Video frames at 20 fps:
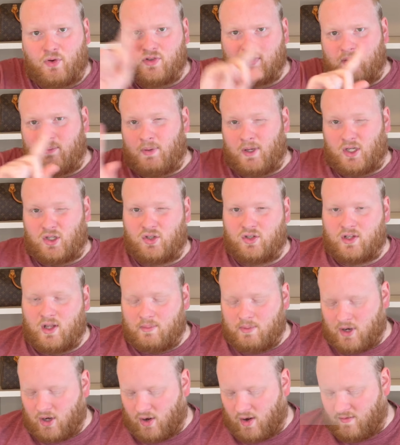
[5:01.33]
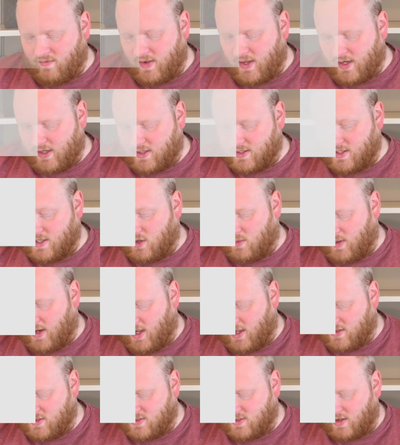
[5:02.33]
some pictures up here of it because I don't want
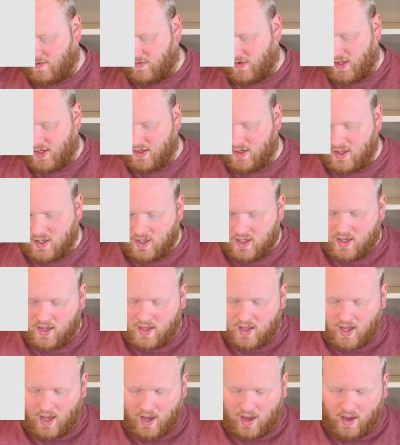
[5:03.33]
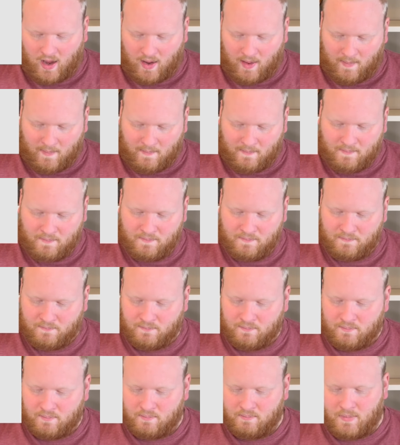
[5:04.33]
to unstuff it. Um,
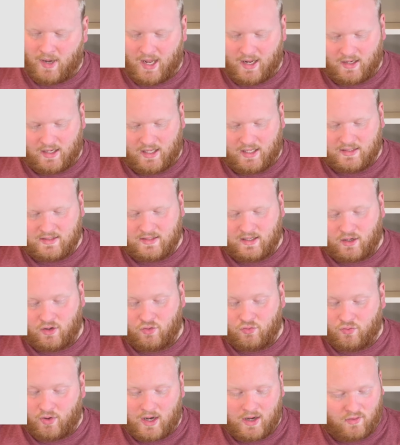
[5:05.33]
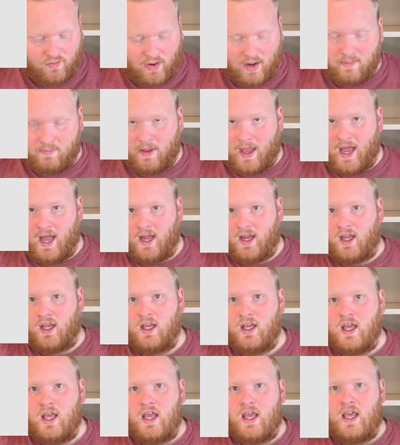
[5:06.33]
but it's a great, great bag.
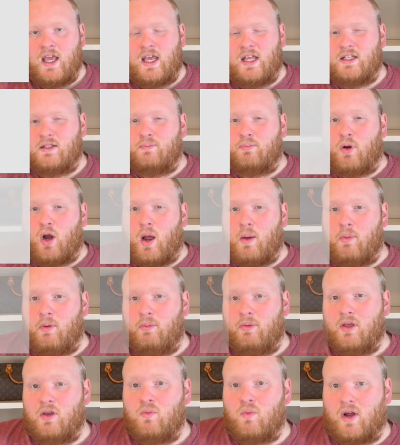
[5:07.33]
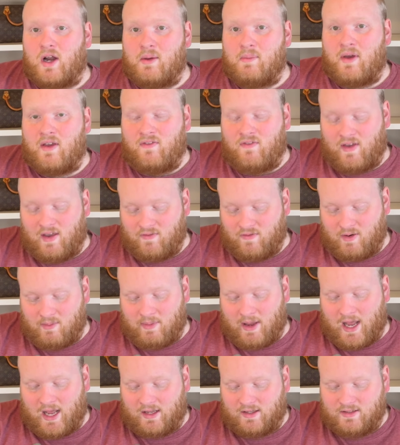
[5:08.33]
It's probably one of my favorite
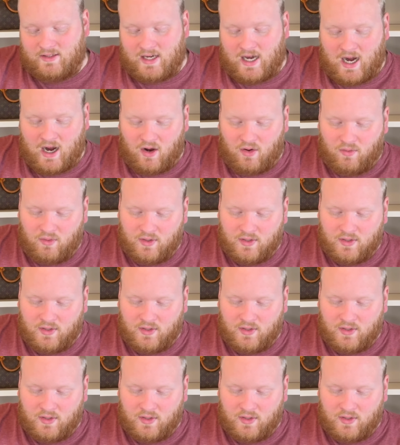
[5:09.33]
bags now,